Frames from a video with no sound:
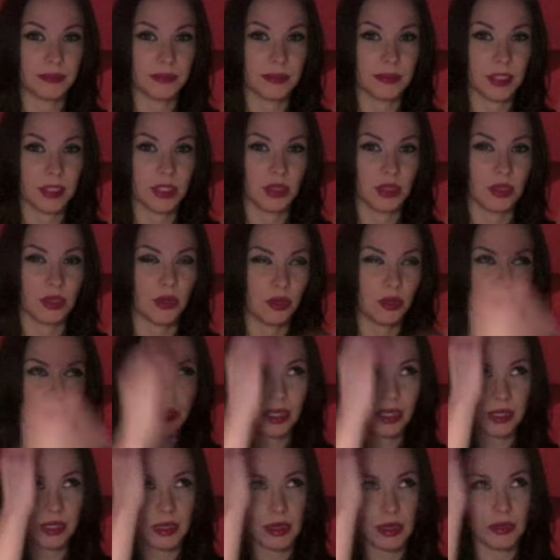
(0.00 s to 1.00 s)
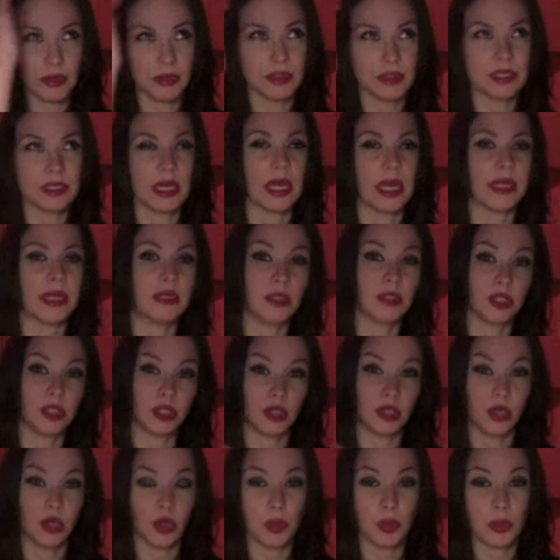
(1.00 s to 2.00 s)
you know, than other signs, you
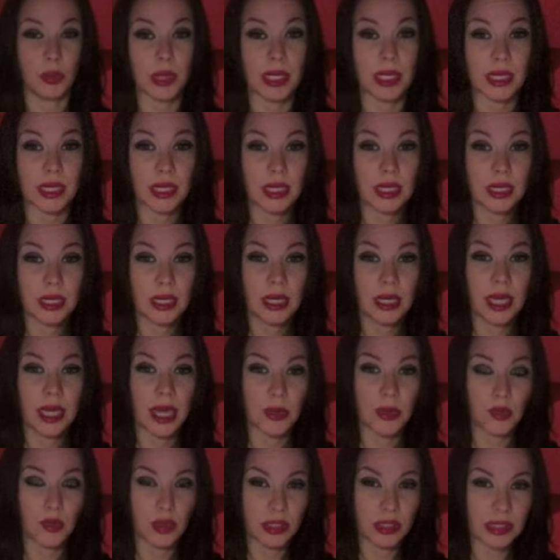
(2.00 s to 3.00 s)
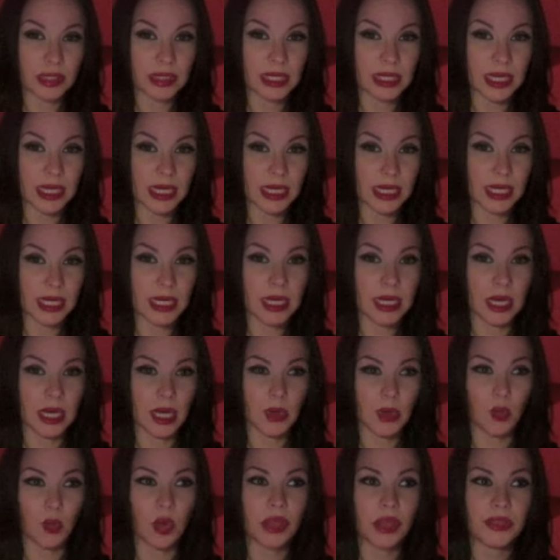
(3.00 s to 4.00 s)
know. But I would say
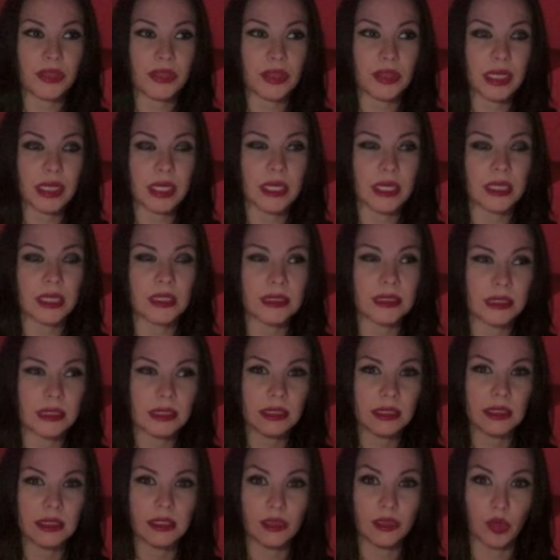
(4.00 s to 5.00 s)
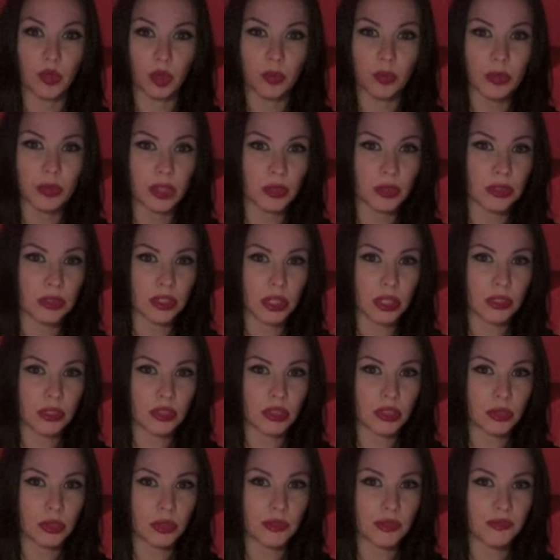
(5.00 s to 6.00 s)
one thing, Scorpio is
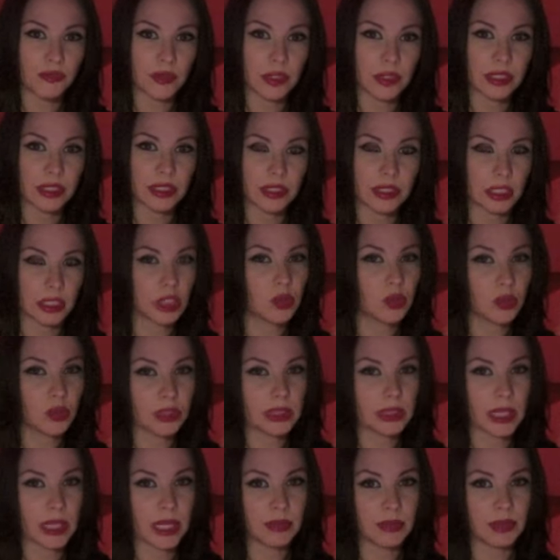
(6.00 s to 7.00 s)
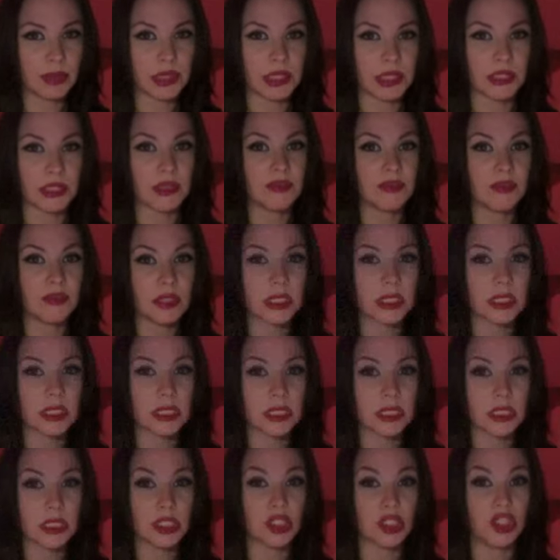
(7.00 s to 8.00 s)
also a very sexual sign, but the difference
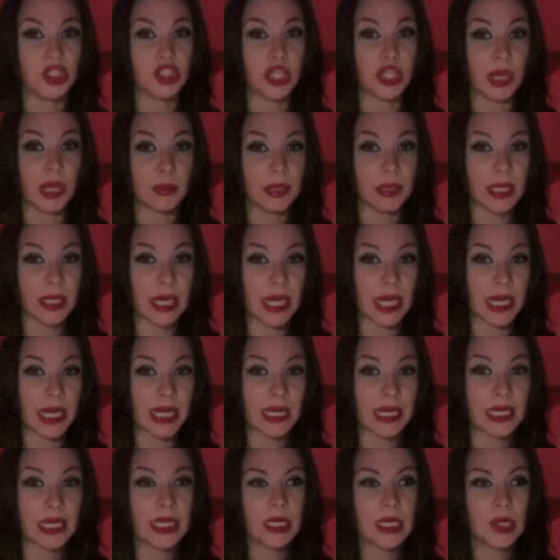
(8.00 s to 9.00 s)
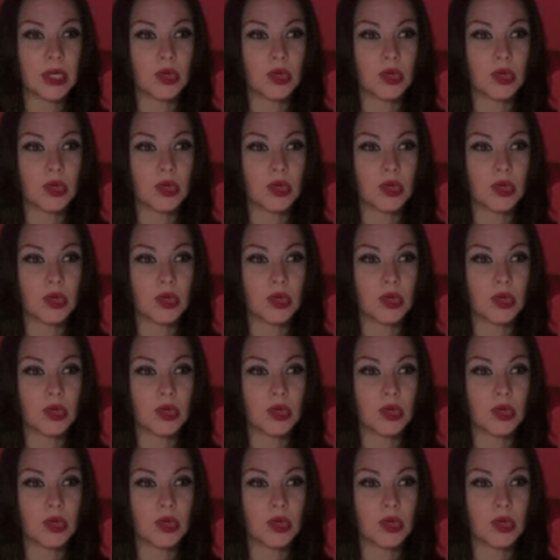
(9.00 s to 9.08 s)
is Gemini